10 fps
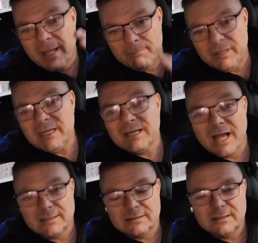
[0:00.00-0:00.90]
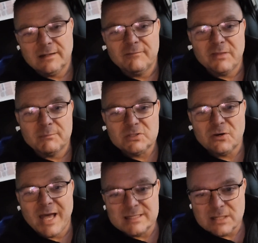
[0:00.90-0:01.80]
being cognitive of them.
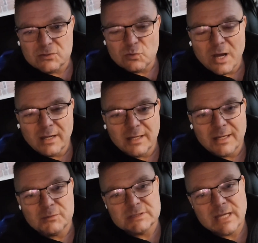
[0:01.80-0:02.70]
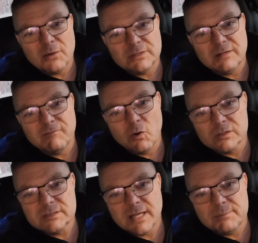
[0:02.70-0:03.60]
So as I was walking, I was counting
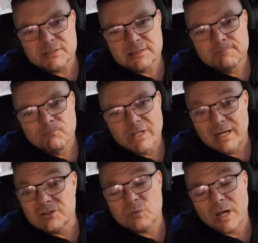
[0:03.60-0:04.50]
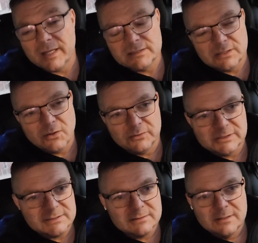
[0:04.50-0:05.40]
4 steps, and I was walking slow,
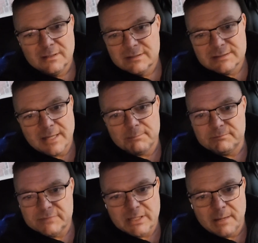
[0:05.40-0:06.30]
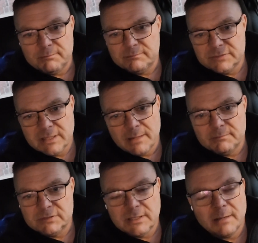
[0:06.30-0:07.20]
just step, step, step,
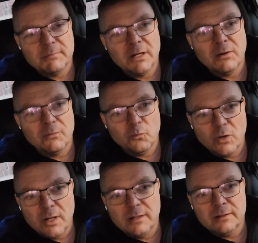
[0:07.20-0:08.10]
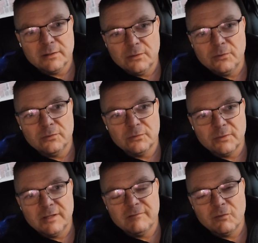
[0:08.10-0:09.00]
step, 1, 2,
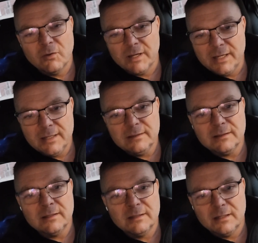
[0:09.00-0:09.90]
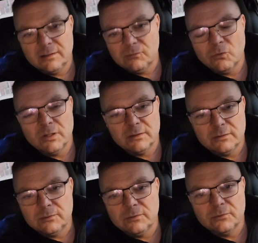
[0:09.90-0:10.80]
3, 4 in, and then 1,
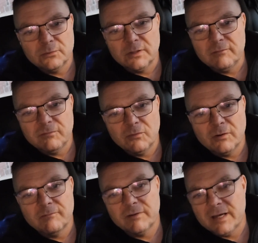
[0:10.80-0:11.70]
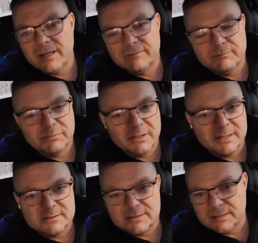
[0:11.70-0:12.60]
2, 3, 4, 5,
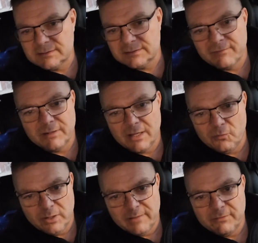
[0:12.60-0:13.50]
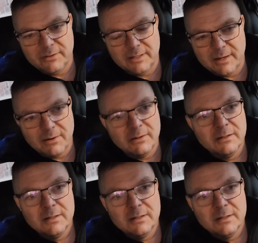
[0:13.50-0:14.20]
plus 6, 7, 8, whatever in there.